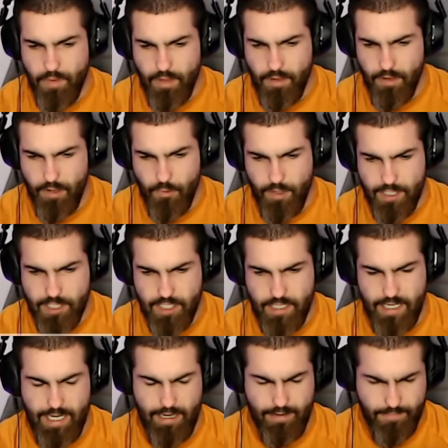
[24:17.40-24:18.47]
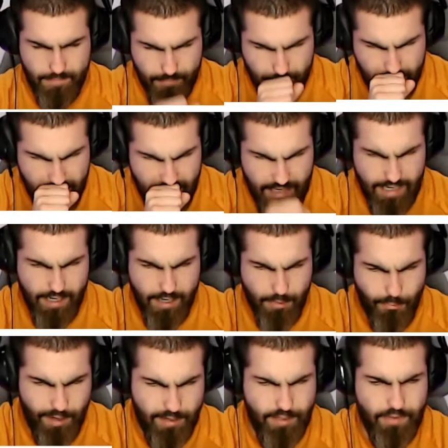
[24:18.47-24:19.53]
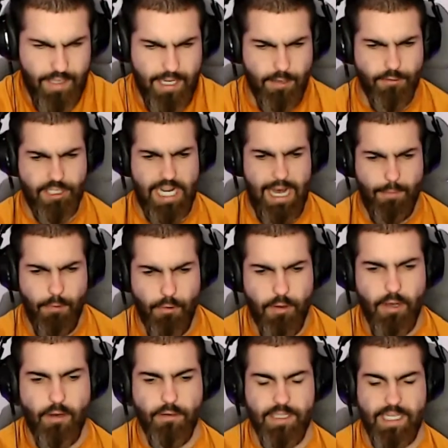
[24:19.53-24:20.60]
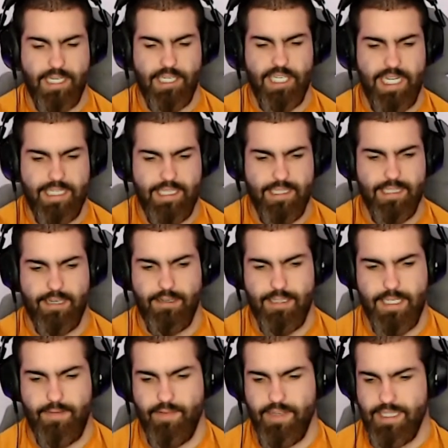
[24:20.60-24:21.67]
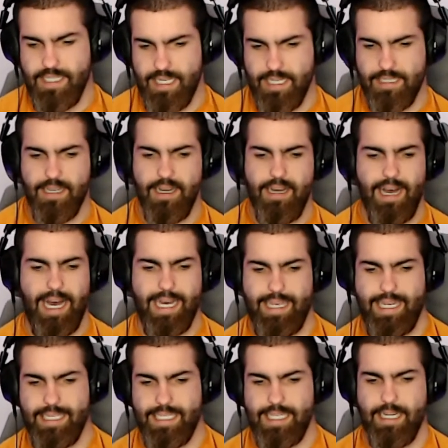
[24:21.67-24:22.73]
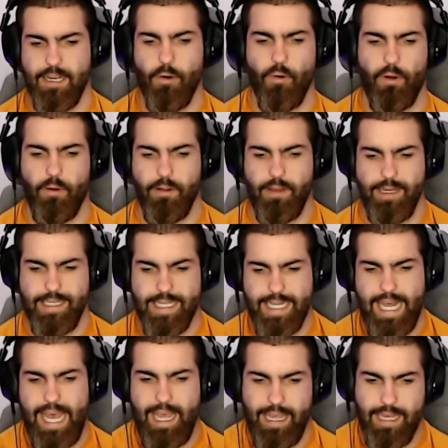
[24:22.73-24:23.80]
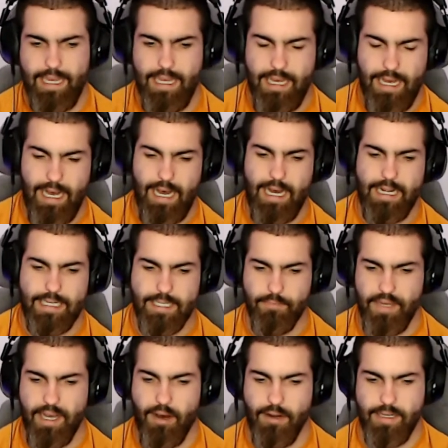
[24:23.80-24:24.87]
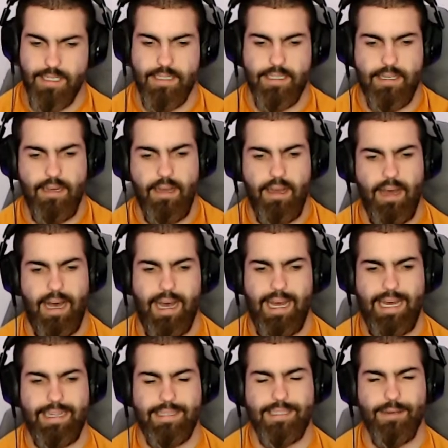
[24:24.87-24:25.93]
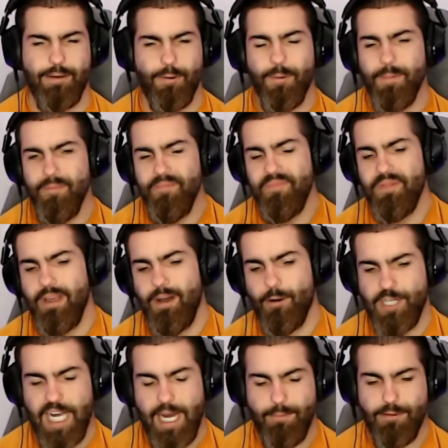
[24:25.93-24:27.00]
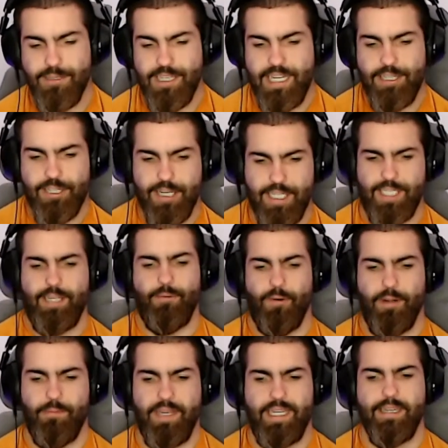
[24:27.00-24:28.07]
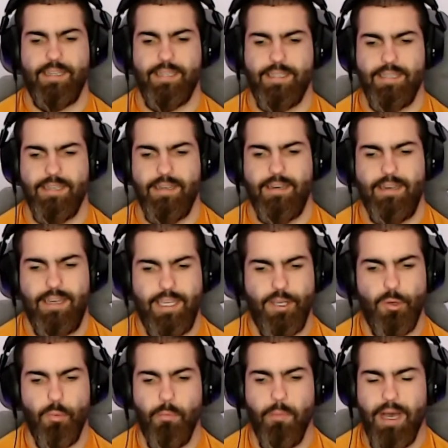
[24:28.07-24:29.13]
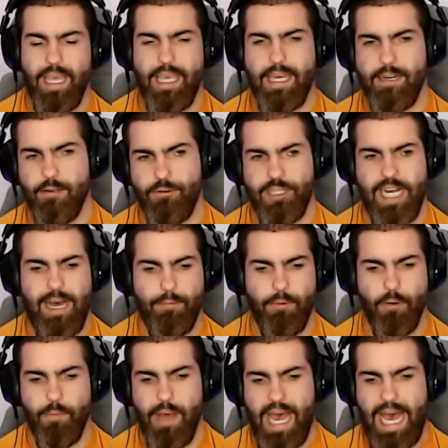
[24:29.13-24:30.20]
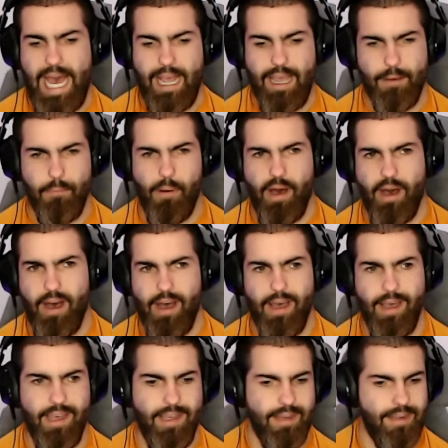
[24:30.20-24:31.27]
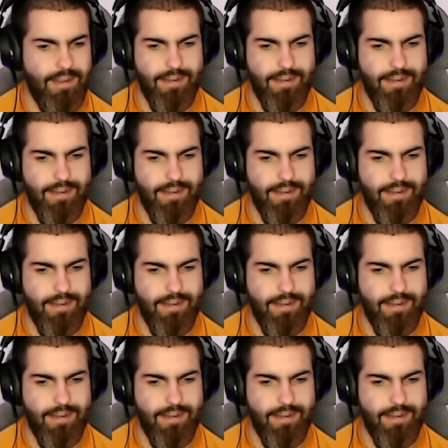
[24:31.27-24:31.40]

Good question here. Where do you think Ojabo goes? Any chance he's there at 76? I think he's going to go early today, to be honest. And so Ojabo's an interesting one because you might get Ojabo back by